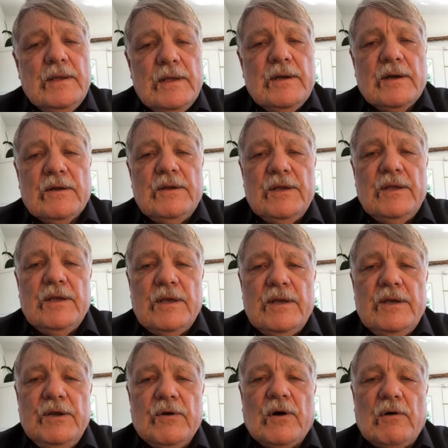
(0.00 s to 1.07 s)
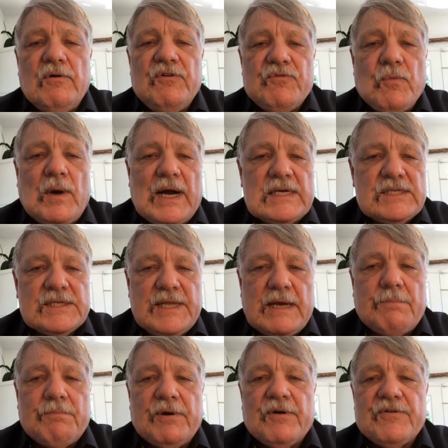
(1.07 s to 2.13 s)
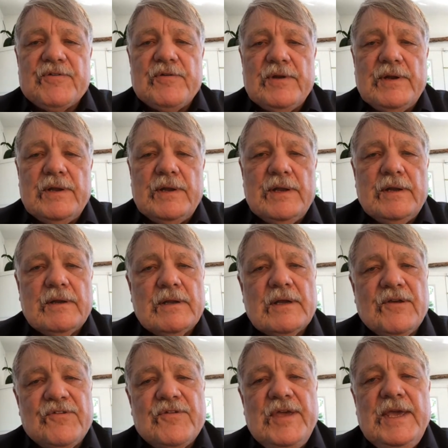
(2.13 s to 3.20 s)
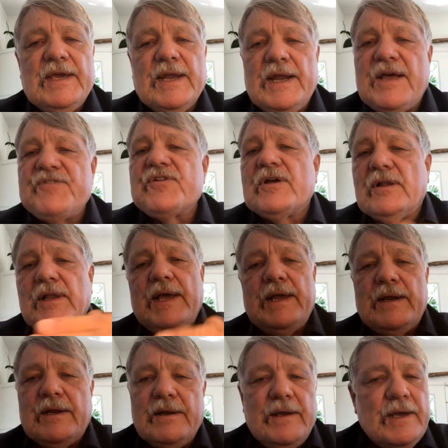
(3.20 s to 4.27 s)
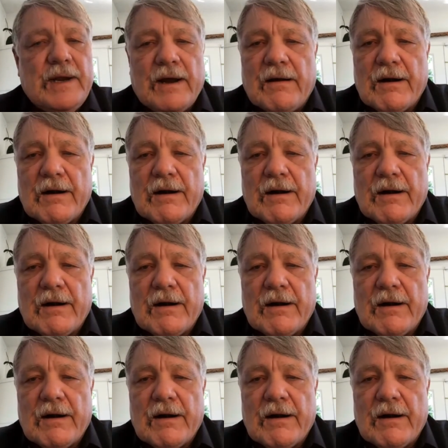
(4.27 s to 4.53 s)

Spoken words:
and you always watch that person, and because he can escalate it in a